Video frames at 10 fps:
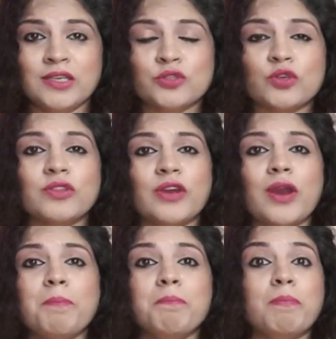So there
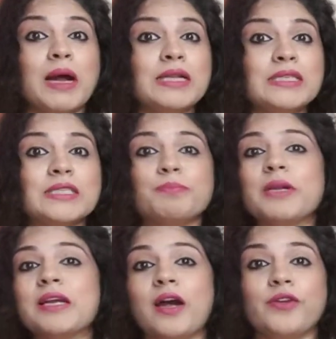are
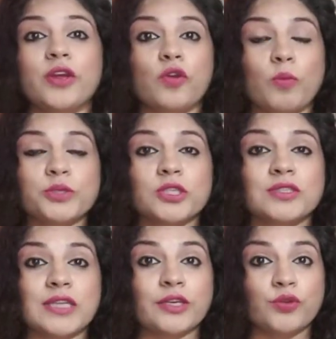multiple career
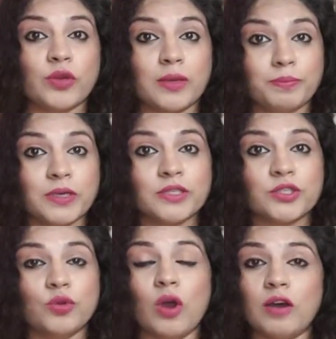options that you can
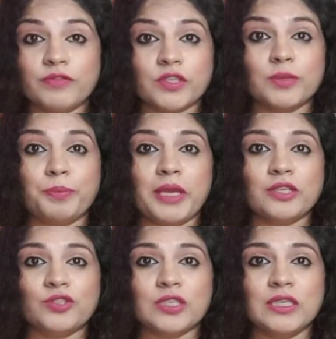pursue after a
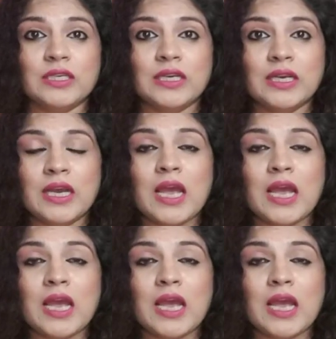PhD,